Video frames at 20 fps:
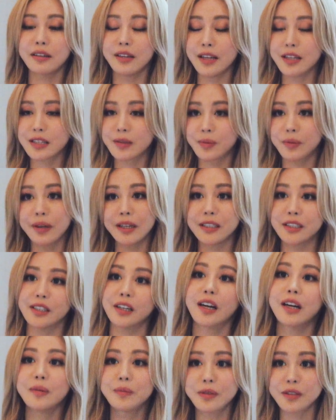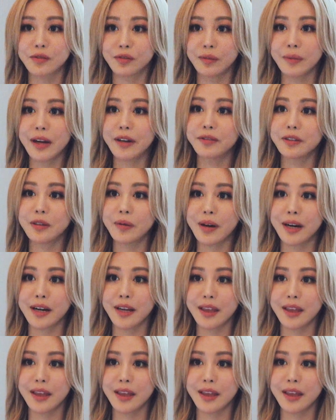Inspiration comes from everywhere,